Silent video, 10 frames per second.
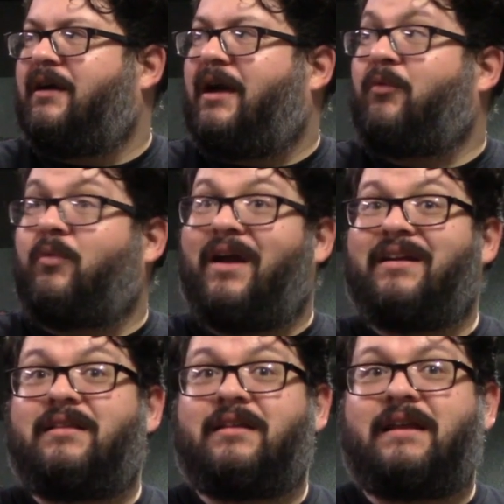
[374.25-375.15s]

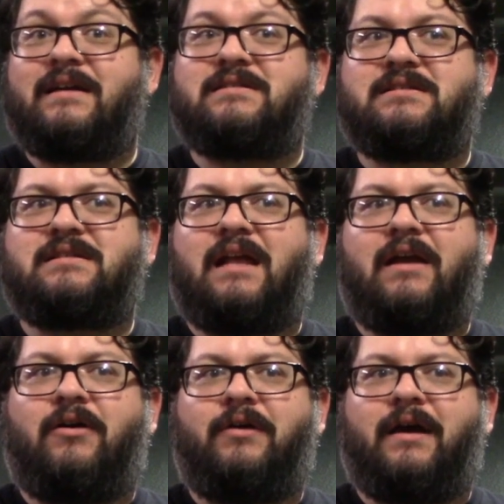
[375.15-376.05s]
And the thing is
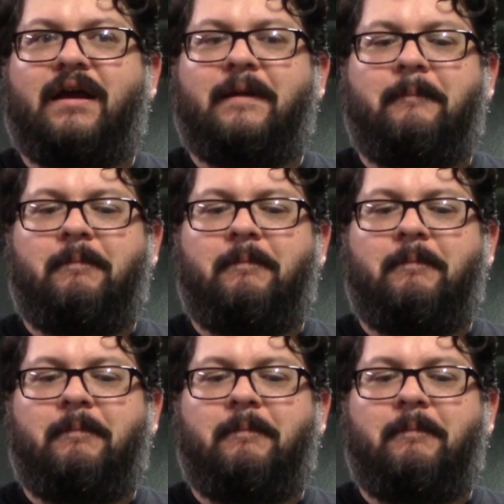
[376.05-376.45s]
like, okay,